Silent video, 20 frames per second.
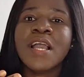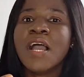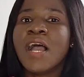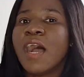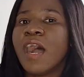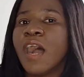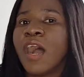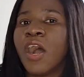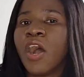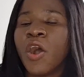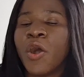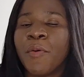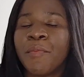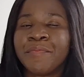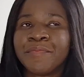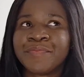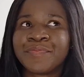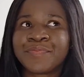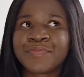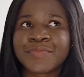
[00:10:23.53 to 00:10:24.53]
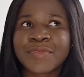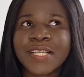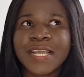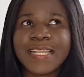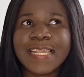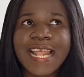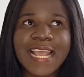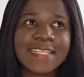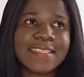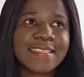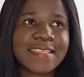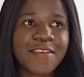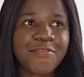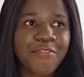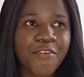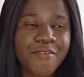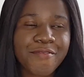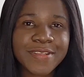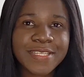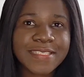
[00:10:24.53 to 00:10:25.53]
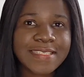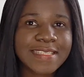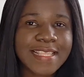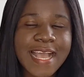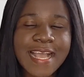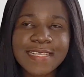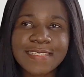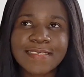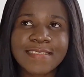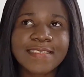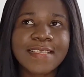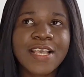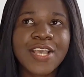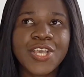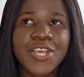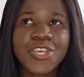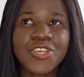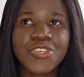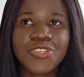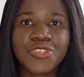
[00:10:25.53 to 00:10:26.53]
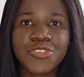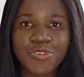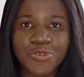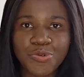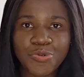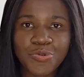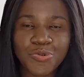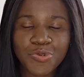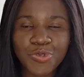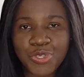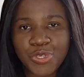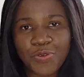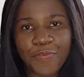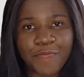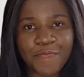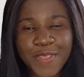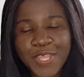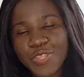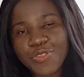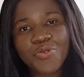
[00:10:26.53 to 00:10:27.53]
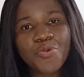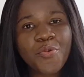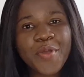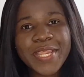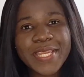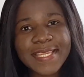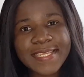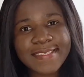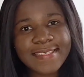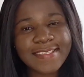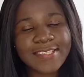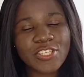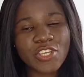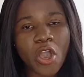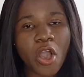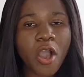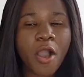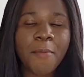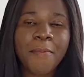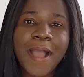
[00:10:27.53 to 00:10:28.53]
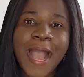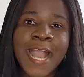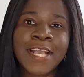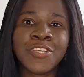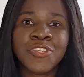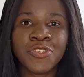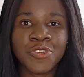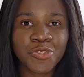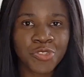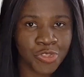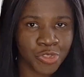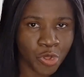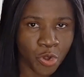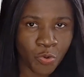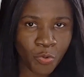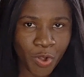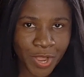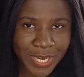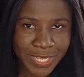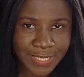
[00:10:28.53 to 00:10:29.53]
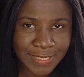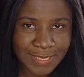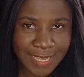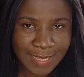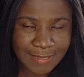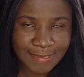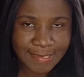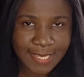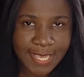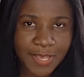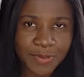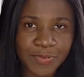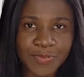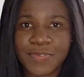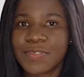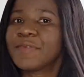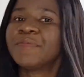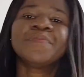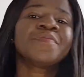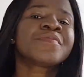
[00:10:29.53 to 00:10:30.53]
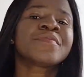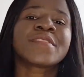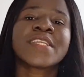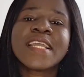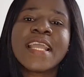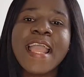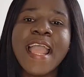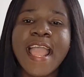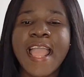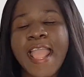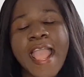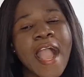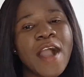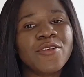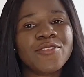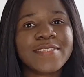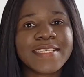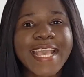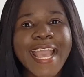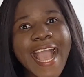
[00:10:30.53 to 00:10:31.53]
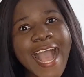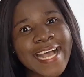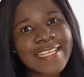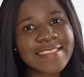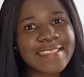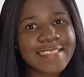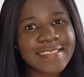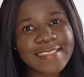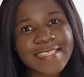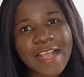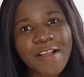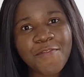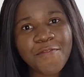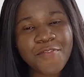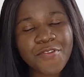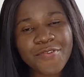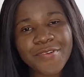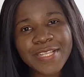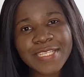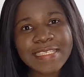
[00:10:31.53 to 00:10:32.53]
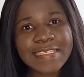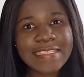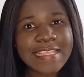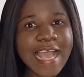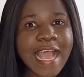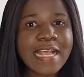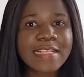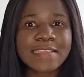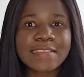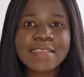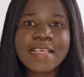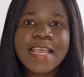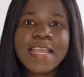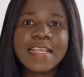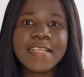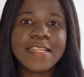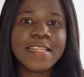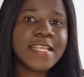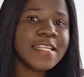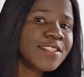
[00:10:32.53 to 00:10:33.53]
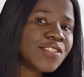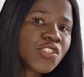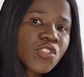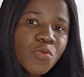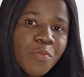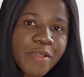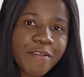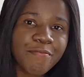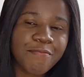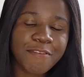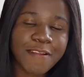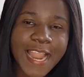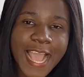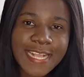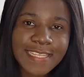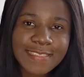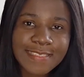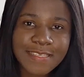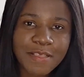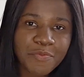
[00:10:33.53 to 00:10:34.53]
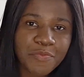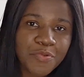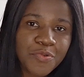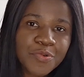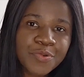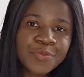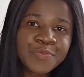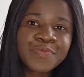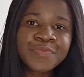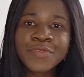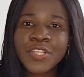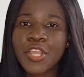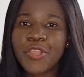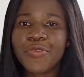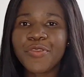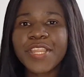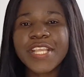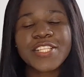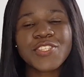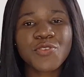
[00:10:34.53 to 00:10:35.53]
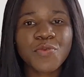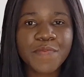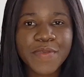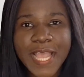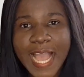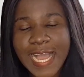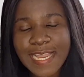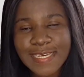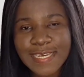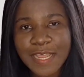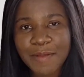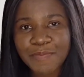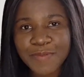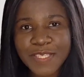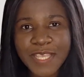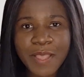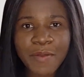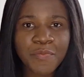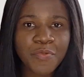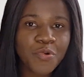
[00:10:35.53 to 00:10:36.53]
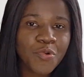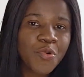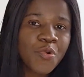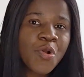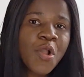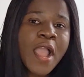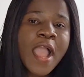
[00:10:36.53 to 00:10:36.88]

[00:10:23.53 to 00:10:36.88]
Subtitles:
Let's say for instance, you've been doing this job and you know what it entails. A healthcare assistant, for instance, needs to be flexible, you need to be adaptable,